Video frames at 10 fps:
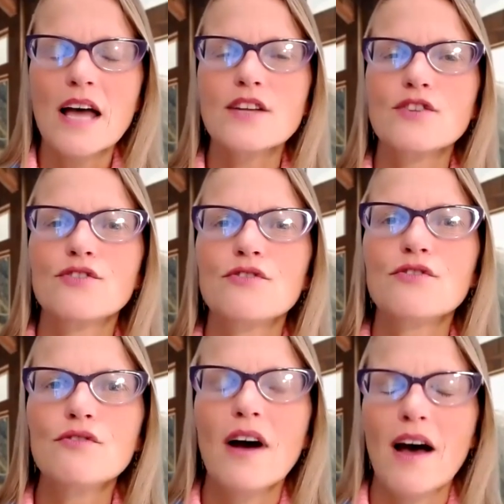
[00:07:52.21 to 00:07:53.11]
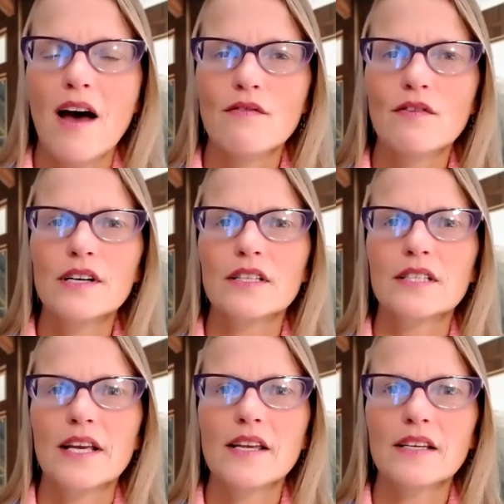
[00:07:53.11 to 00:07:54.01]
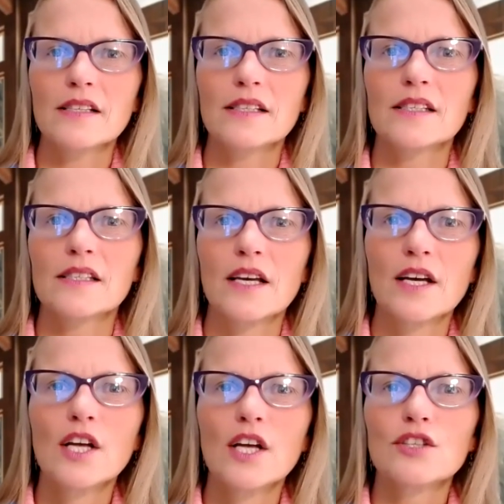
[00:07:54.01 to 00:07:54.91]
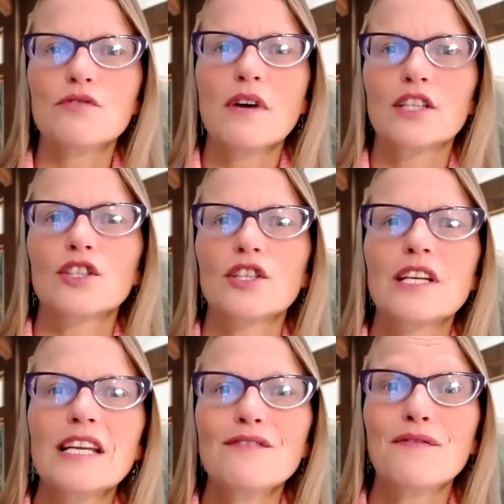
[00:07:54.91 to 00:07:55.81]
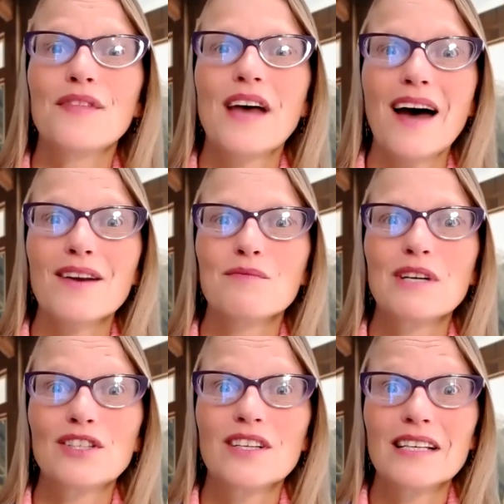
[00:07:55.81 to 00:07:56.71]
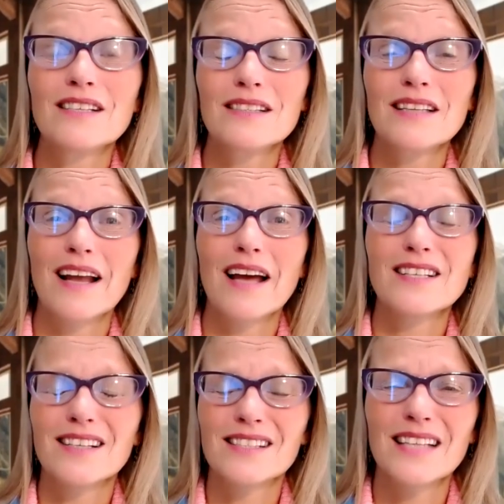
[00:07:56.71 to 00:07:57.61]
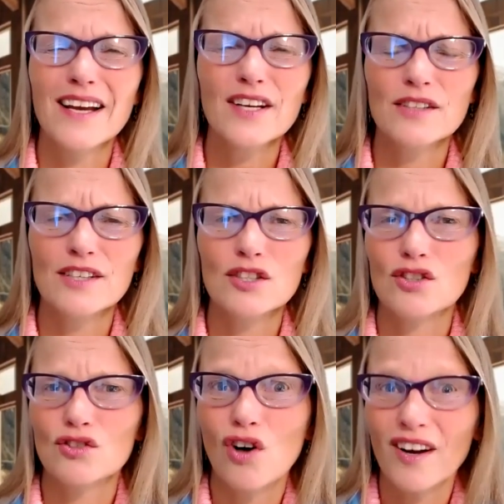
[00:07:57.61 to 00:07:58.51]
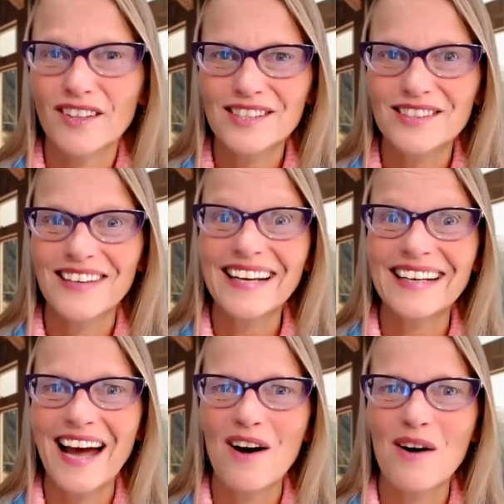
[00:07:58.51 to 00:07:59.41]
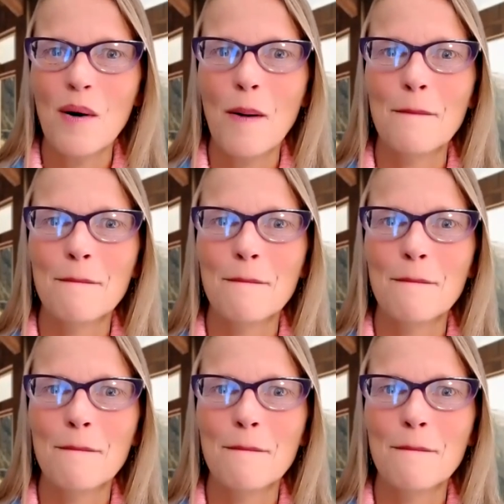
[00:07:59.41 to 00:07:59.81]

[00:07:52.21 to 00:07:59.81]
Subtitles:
I do have what it takes to achieve that which it is that I desire the strongest right now.